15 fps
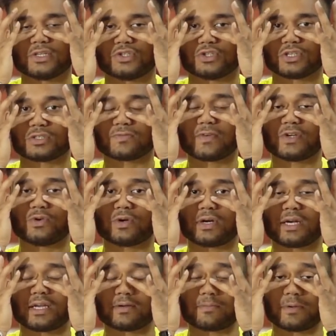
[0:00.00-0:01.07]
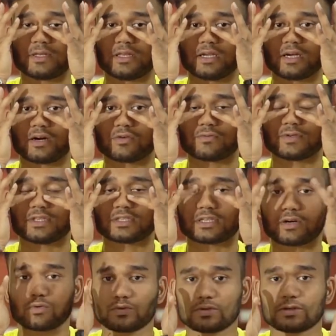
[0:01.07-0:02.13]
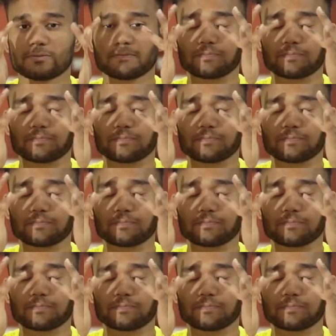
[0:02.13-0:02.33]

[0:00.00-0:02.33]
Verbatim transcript: Just when you are like breathing out with the sound,